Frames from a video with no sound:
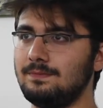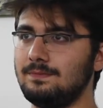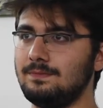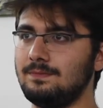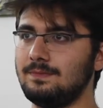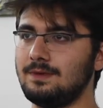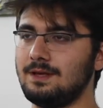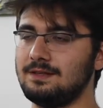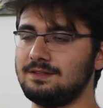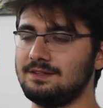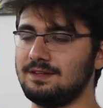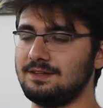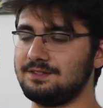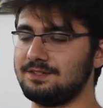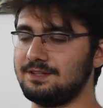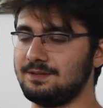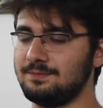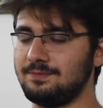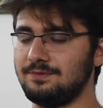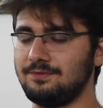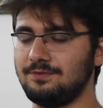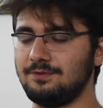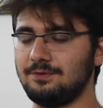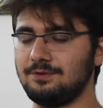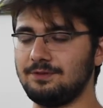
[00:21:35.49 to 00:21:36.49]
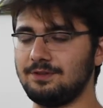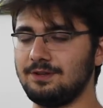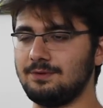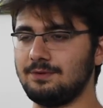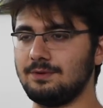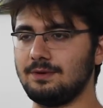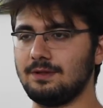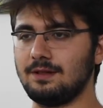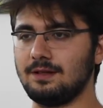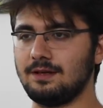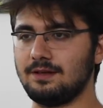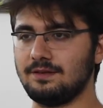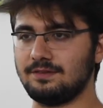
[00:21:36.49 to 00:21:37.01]
as I said before, there were a
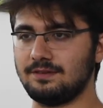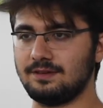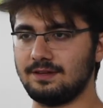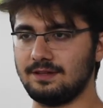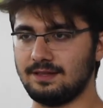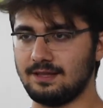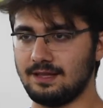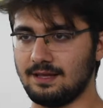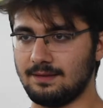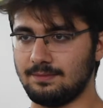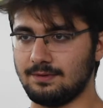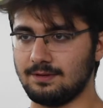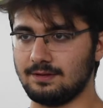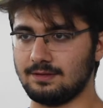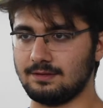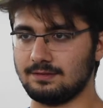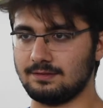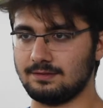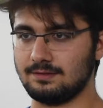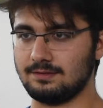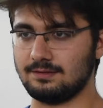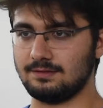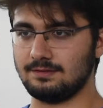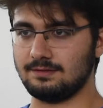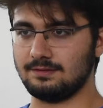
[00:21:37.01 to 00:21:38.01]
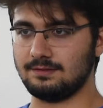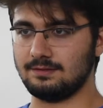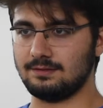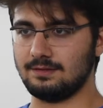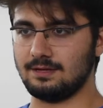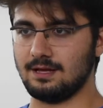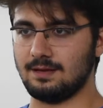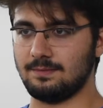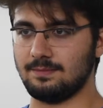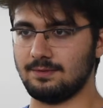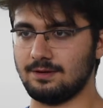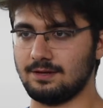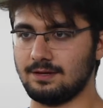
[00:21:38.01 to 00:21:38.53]
lot of kidnappings
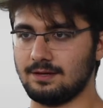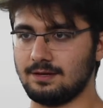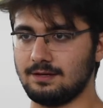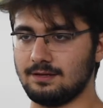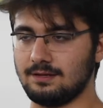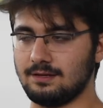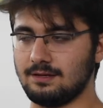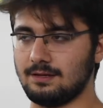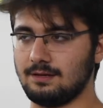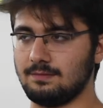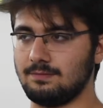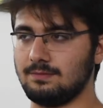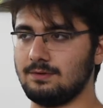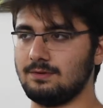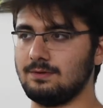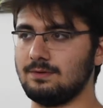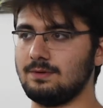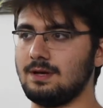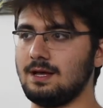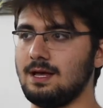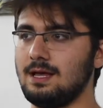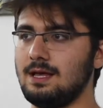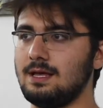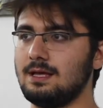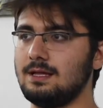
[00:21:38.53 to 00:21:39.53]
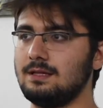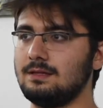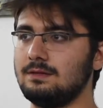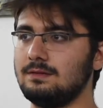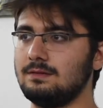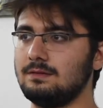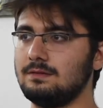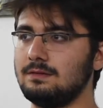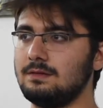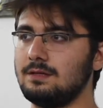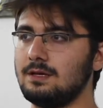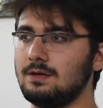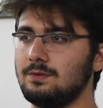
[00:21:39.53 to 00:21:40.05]
happening in Aleppo, and
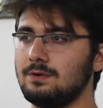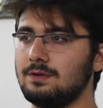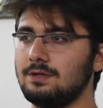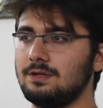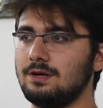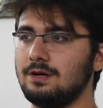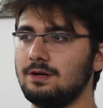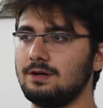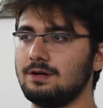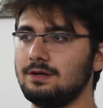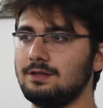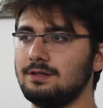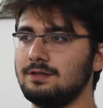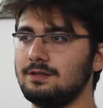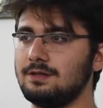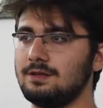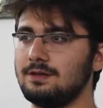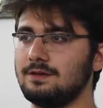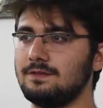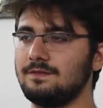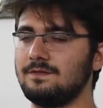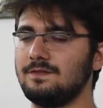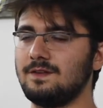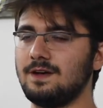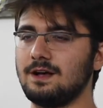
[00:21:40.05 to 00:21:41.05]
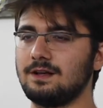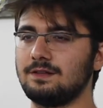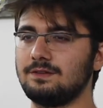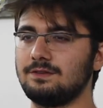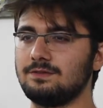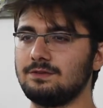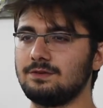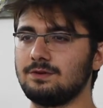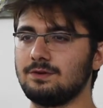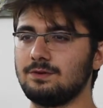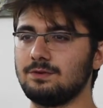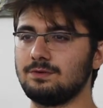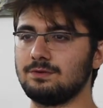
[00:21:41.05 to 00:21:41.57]
they were targeting
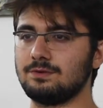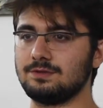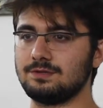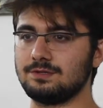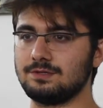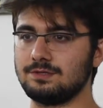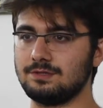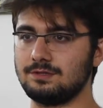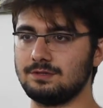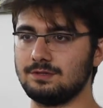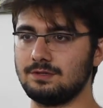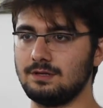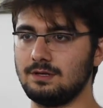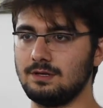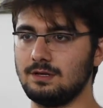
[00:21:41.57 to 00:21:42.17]
factory owners.